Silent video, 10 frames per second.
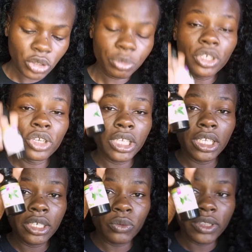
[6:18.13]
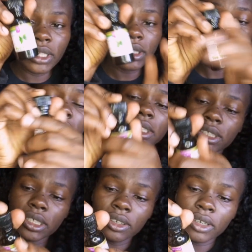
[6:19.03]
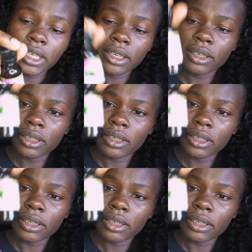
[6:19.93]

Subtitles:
to be going in with this tea tree oil.